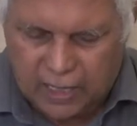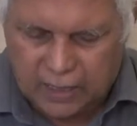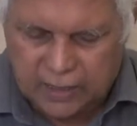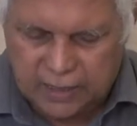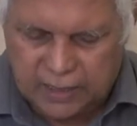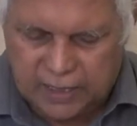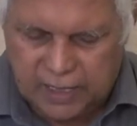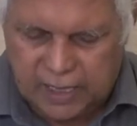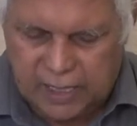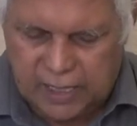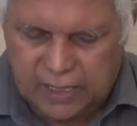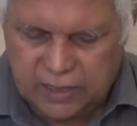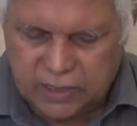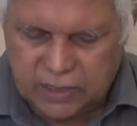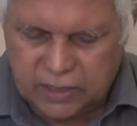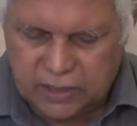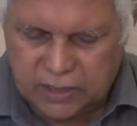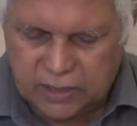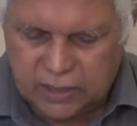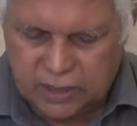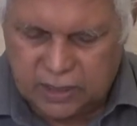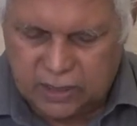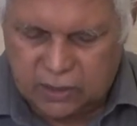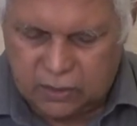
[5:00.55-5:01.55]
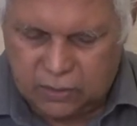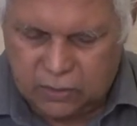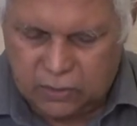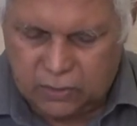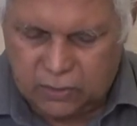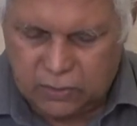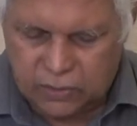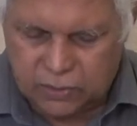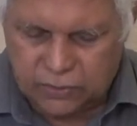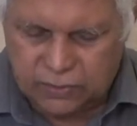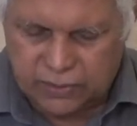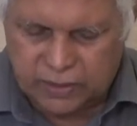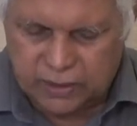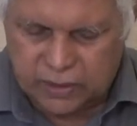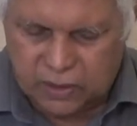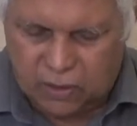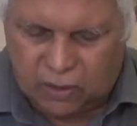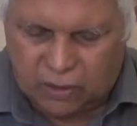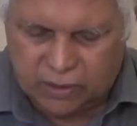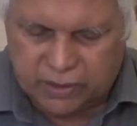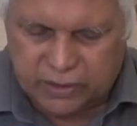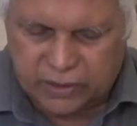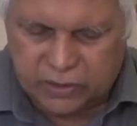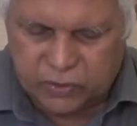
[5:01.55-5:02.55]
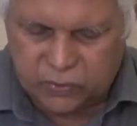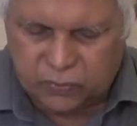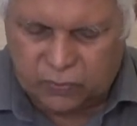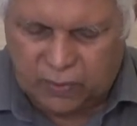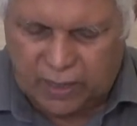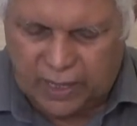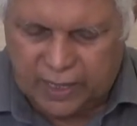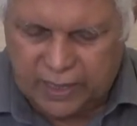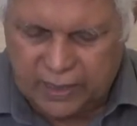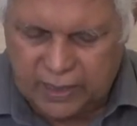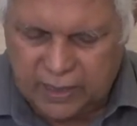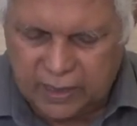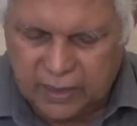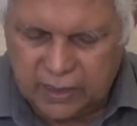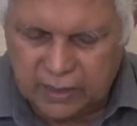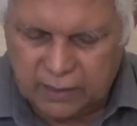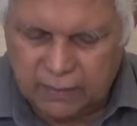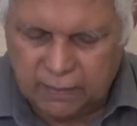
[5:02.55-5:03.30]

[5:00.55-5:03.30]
Then she arose with her daughters. Why?